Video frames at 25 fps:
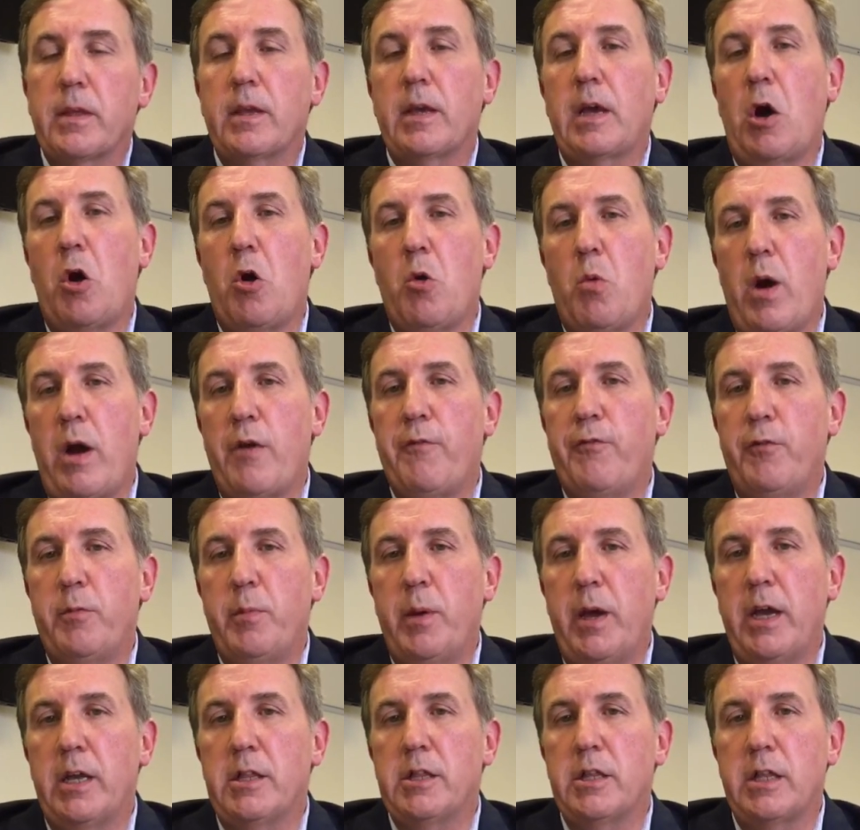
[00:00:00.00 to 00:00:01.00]
go away from
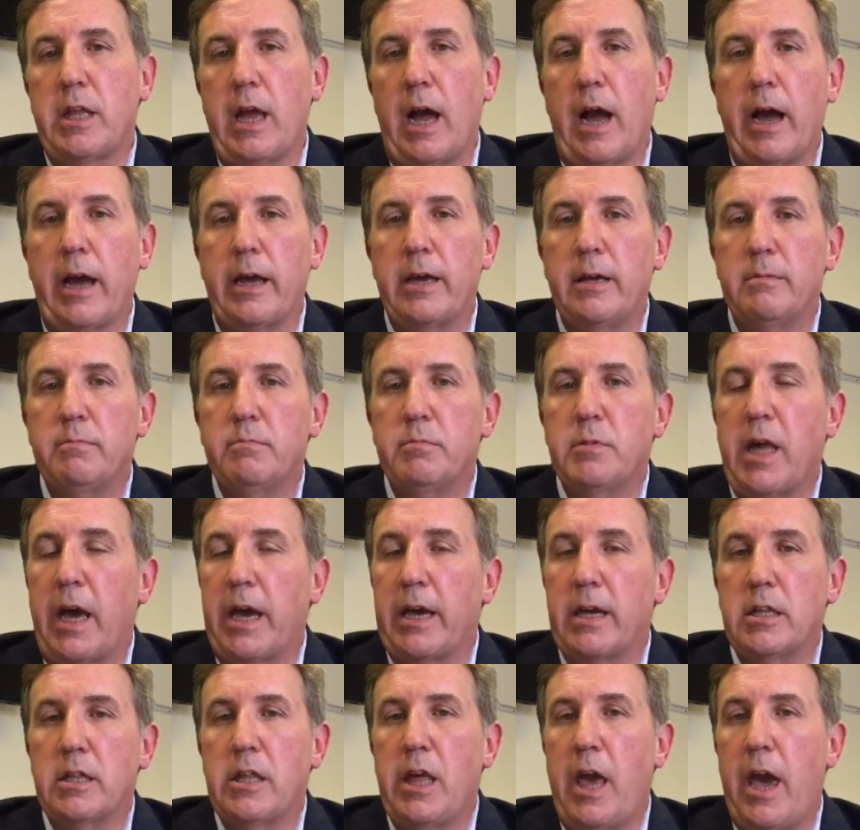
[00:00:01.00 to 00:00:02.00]
here today,
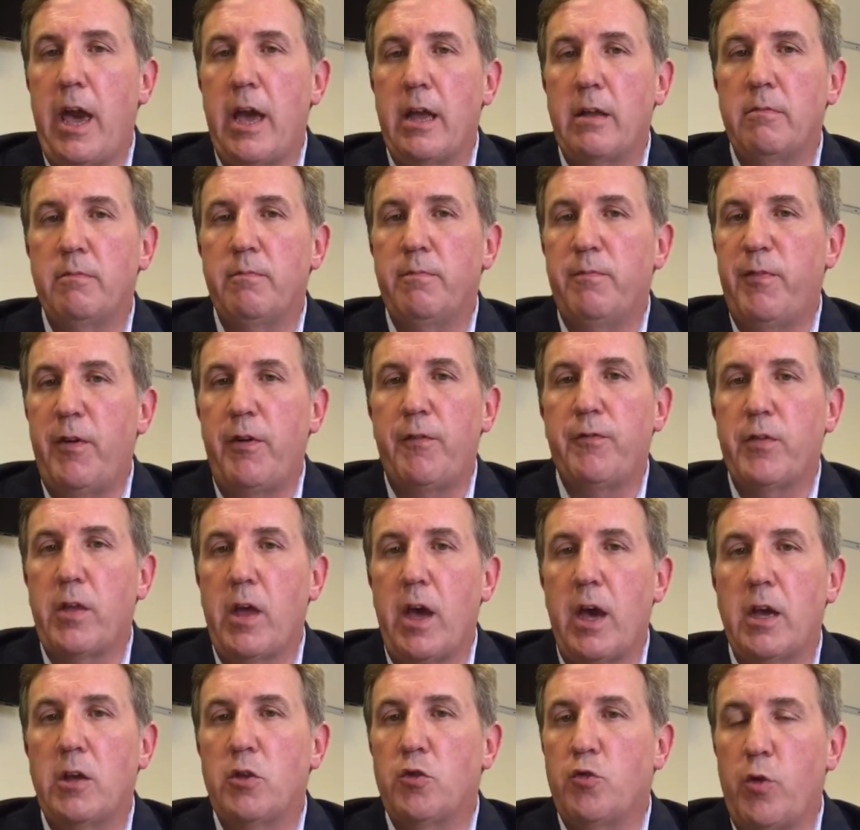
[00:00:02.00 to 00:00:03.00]
take 10,
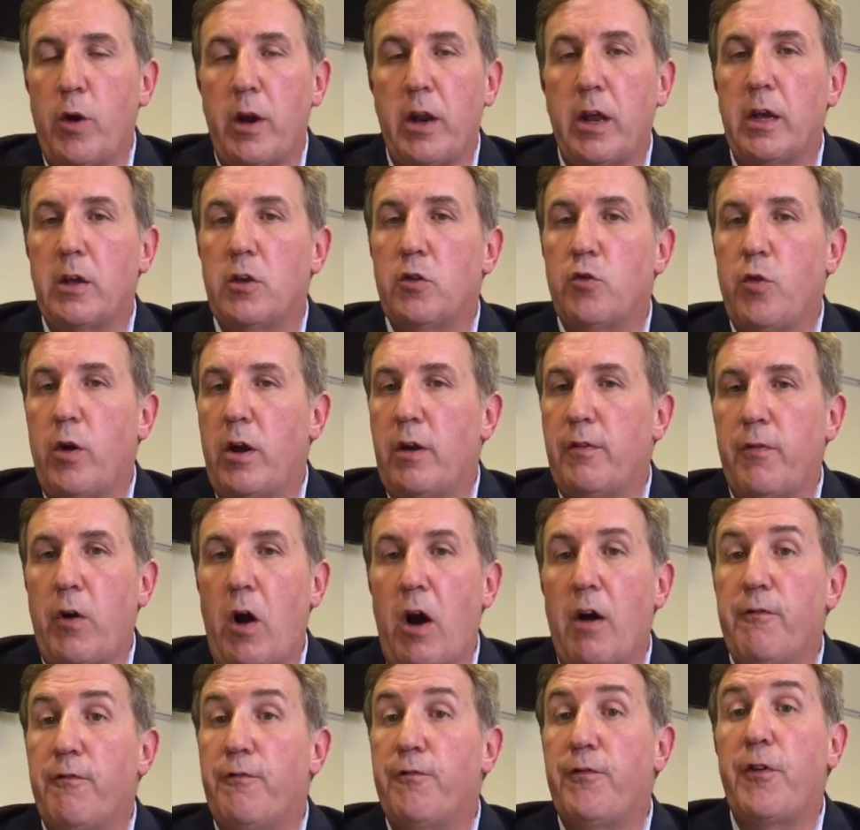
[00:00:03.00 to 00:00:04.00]
15, 20,
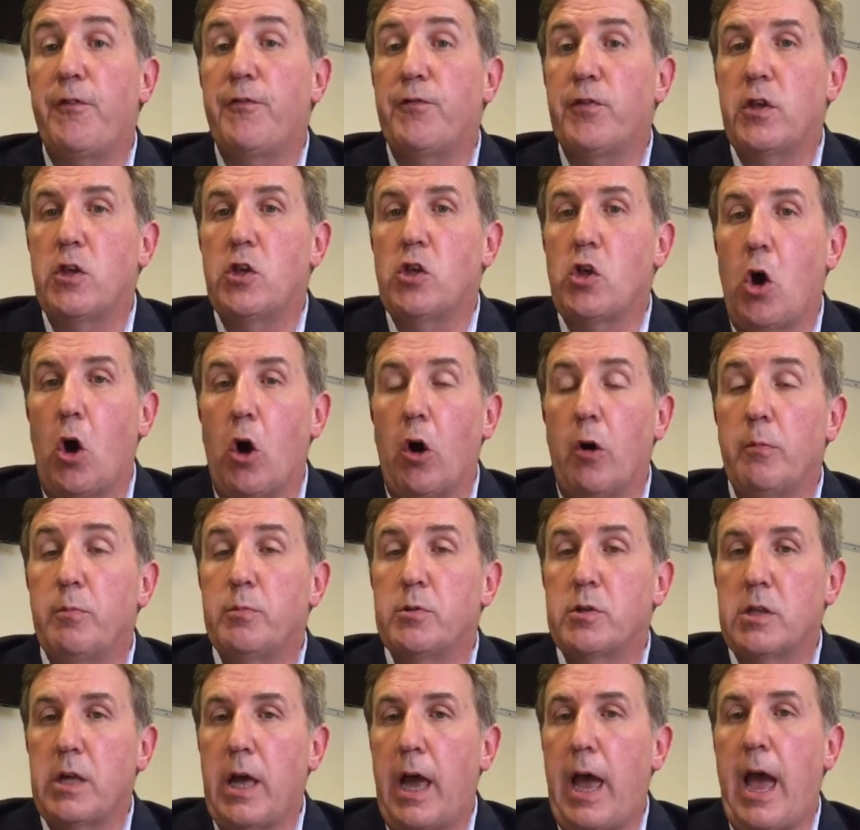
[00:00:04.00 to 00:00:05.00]
25, 50
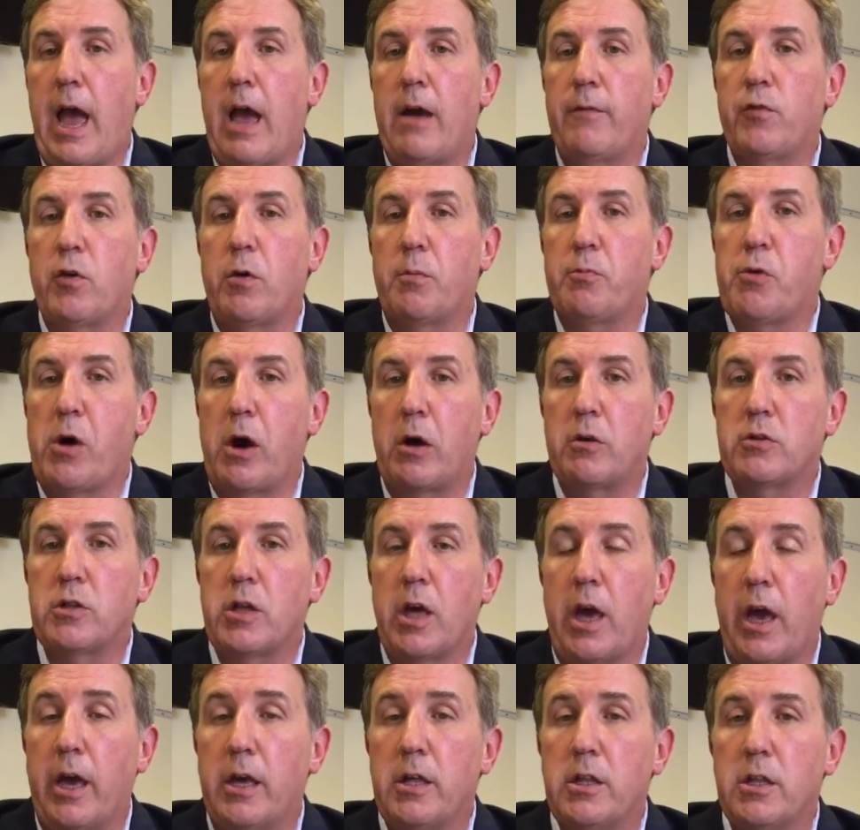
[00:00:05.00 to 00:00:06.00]
jobs out of your
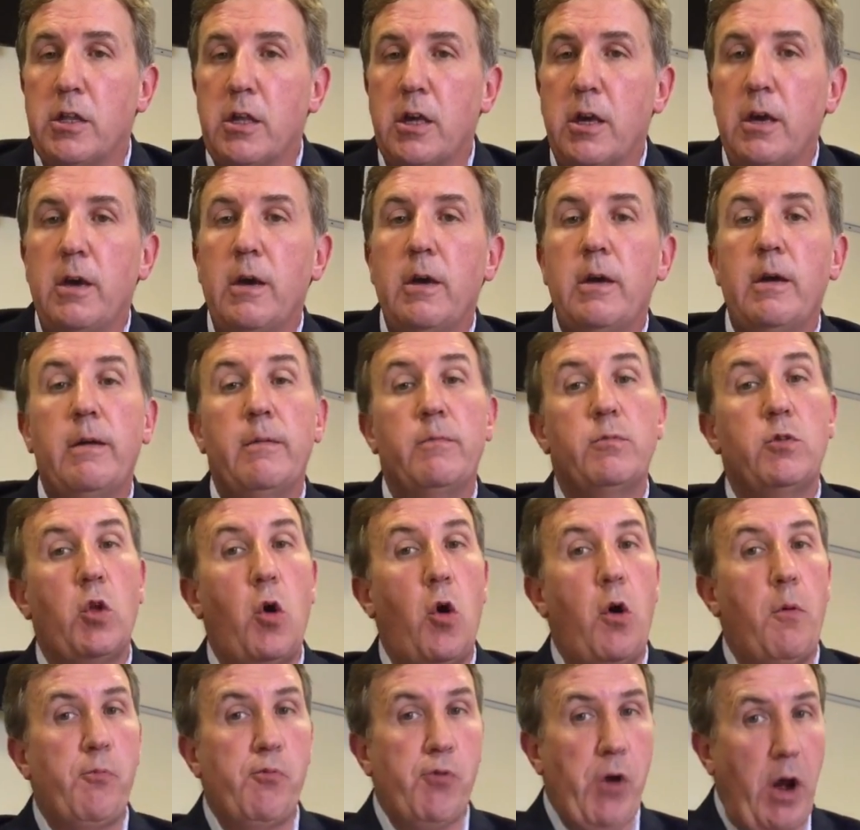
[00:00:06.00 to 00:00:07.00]
process, do
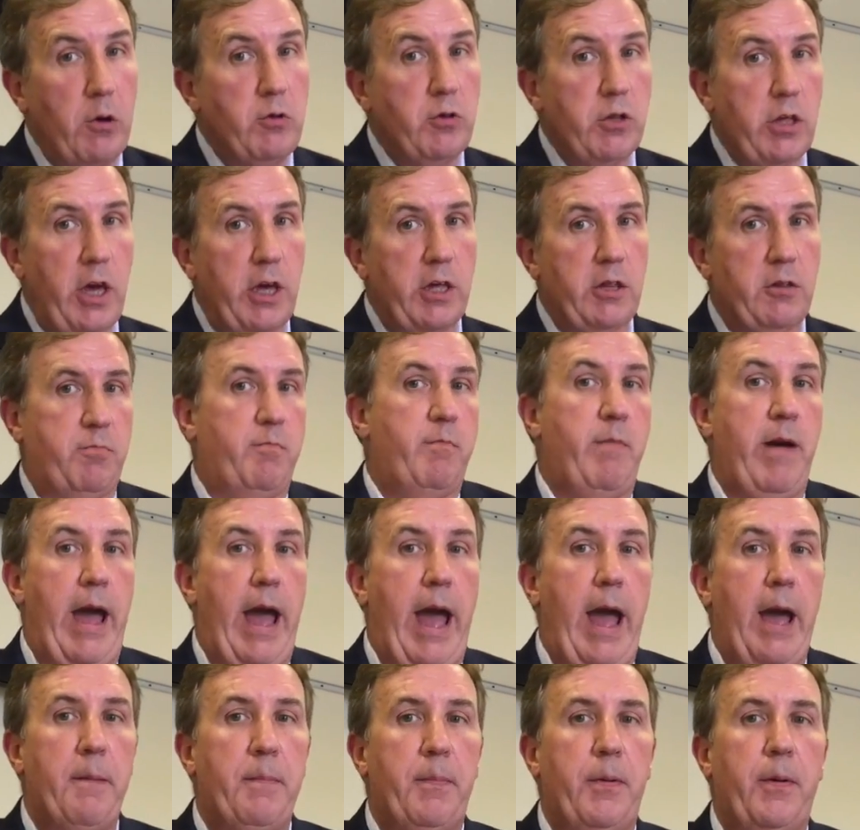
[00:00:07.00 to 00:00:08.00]
a process
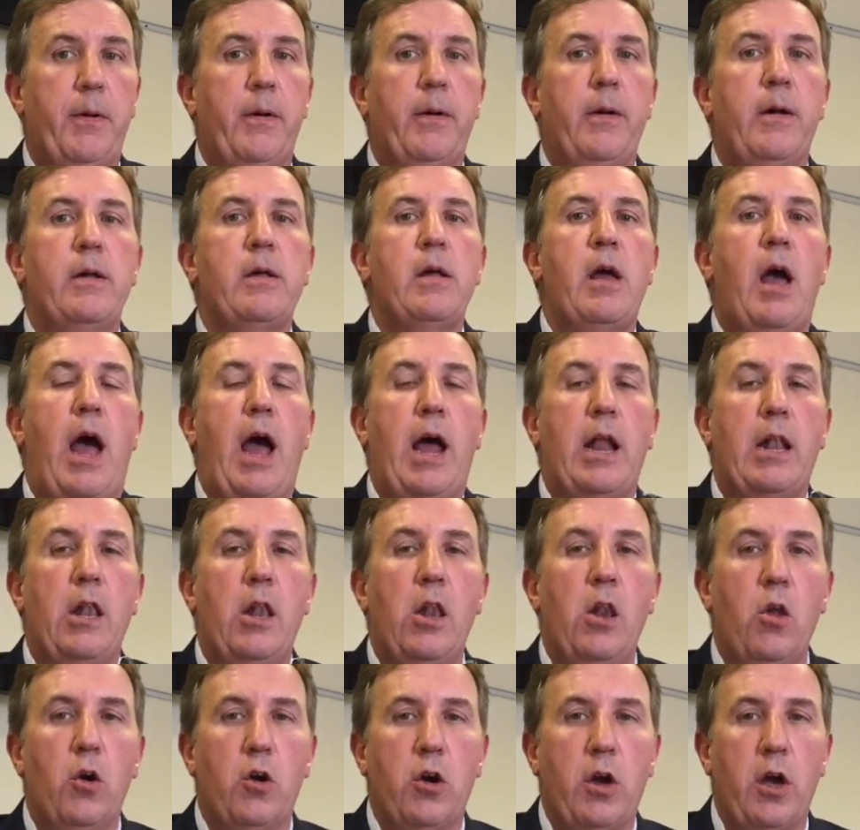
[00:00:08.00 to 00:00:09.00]
map
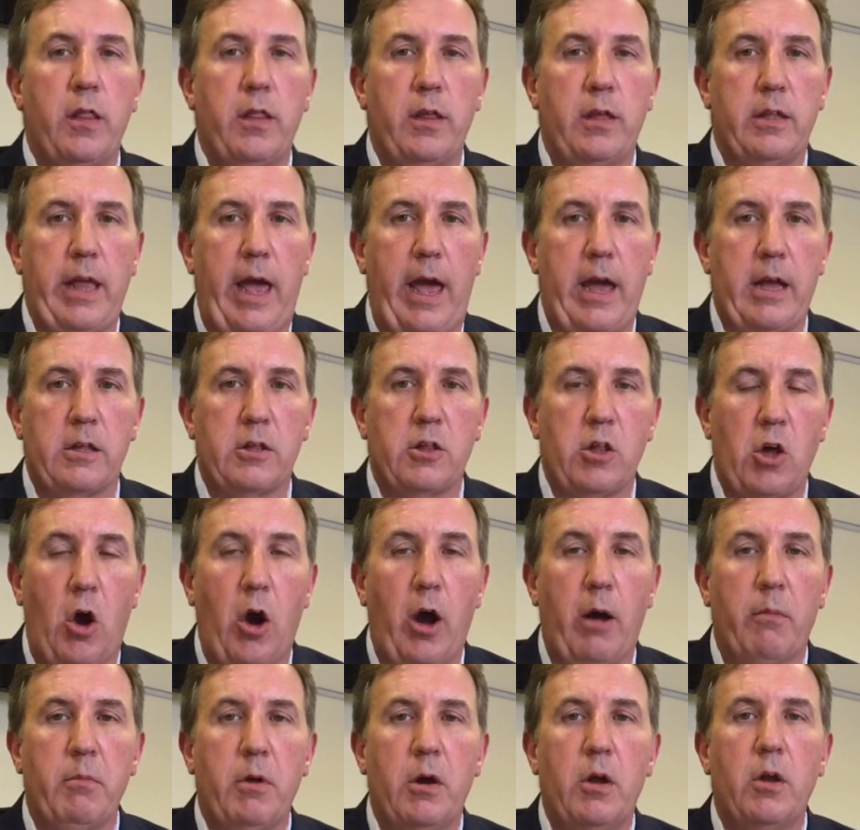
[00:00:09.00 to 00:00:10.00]
and look at the
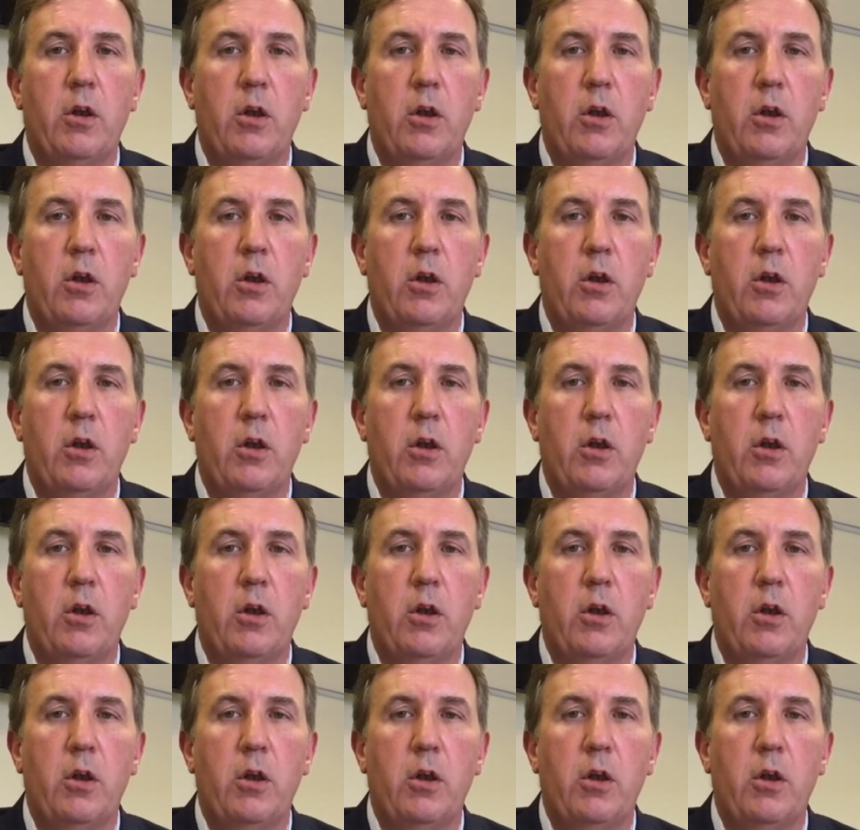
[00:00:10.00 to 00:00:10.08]
downtime.